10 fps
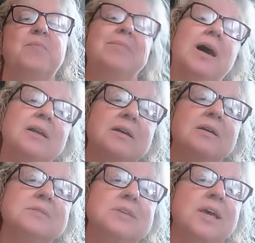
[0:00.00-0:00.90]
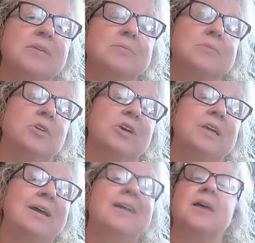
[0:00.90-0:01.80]
But it, looking
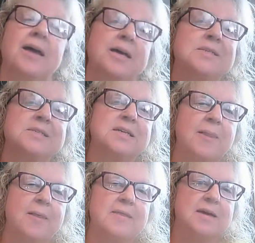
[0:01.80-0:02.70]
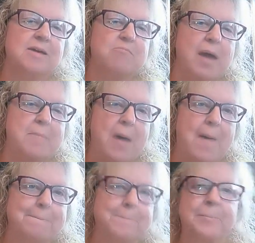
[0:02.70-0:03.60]
at it, I instantly think of my mom.
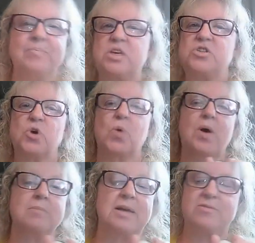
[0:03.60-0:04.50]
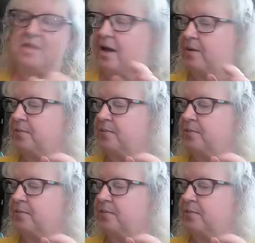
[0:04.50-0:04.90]
So I'm loving that.